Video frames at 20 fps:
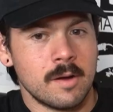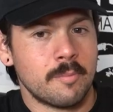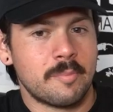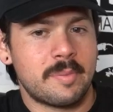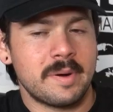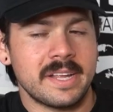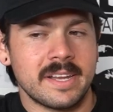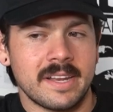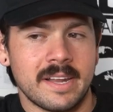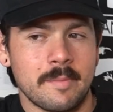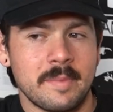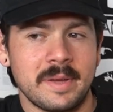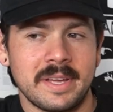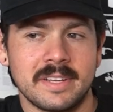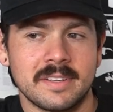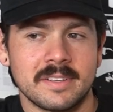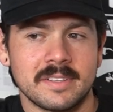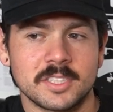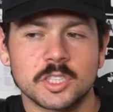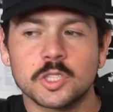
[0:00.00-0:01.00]
But, I
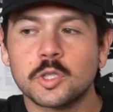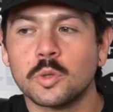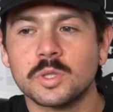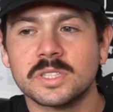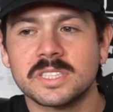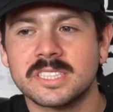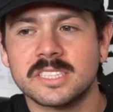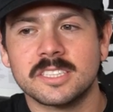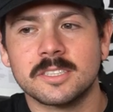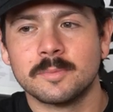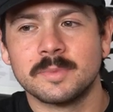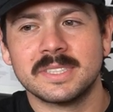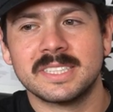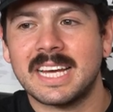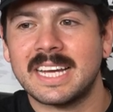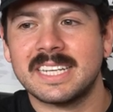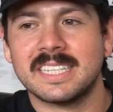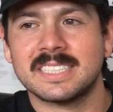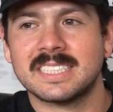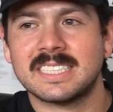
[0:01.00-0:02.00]
mean, the school system has
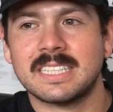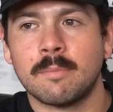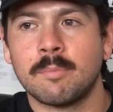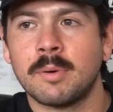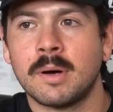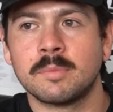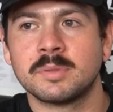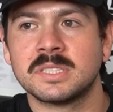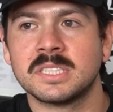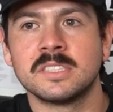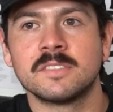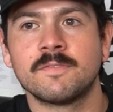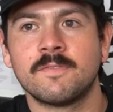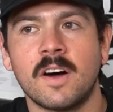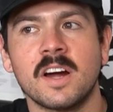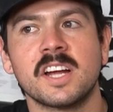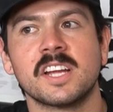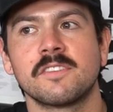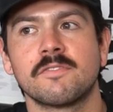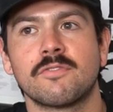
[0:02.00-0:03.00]
had to step up since
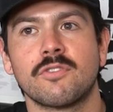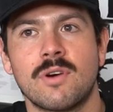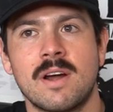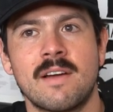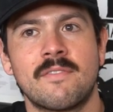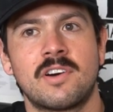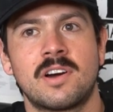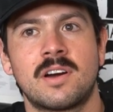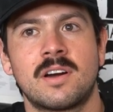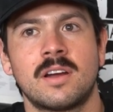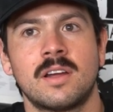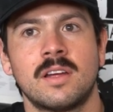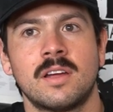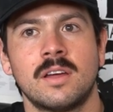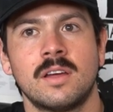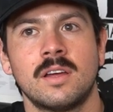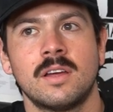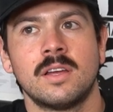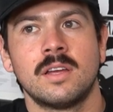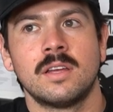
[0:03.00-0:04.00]
fucking forever.
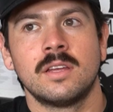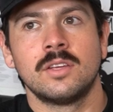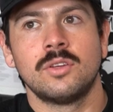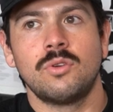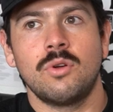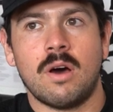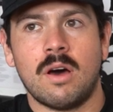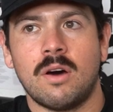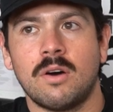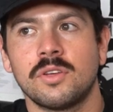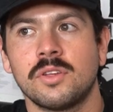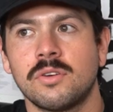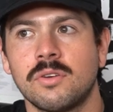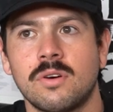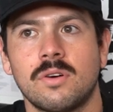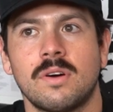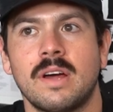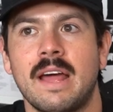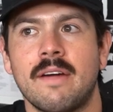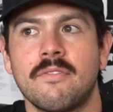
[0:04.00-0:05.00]
You
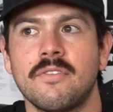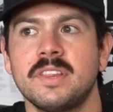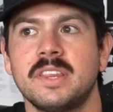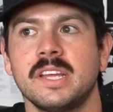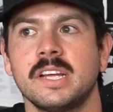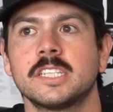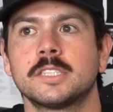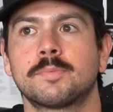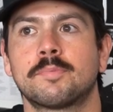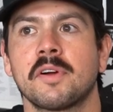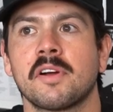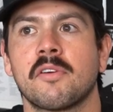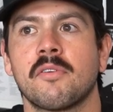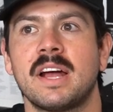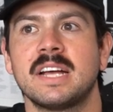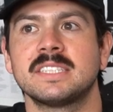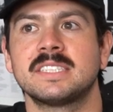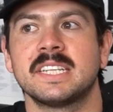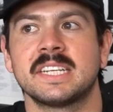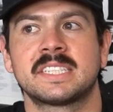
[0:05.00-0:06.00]
know, everything has
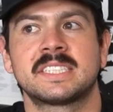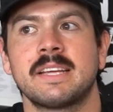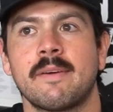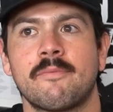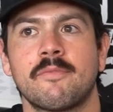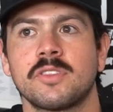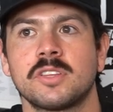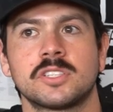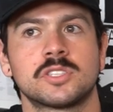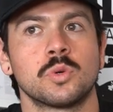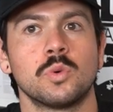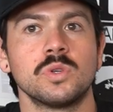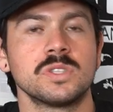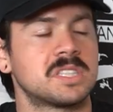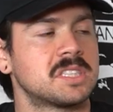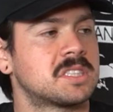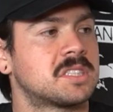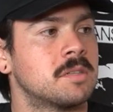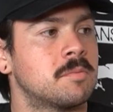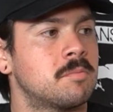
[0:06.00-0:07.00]
progressed except for the school
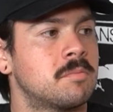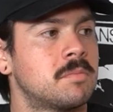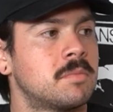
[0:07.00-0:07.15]
system.